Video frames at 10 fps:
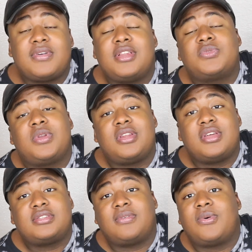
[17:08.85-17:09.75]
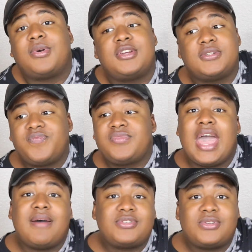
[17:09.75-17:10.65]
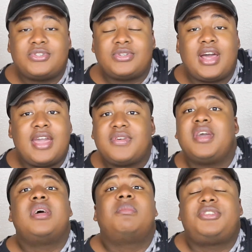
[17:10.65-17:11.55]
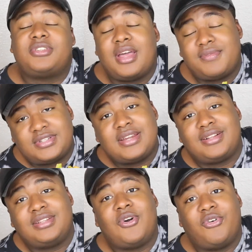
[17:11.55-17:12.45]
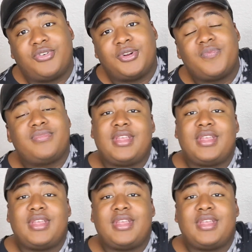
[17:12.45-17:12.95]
It is what it is. Of course, have a social life. But your life is technically over.